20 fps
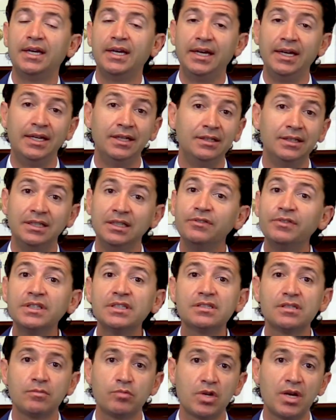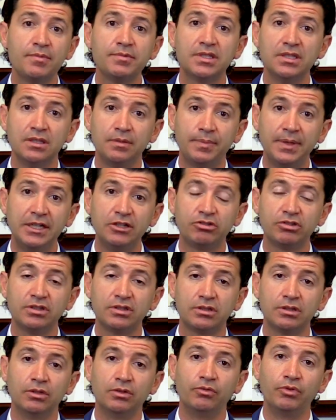and even sometimes in the
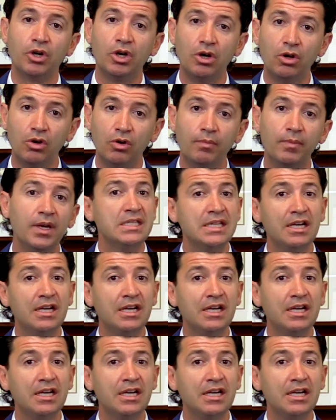patient's own home.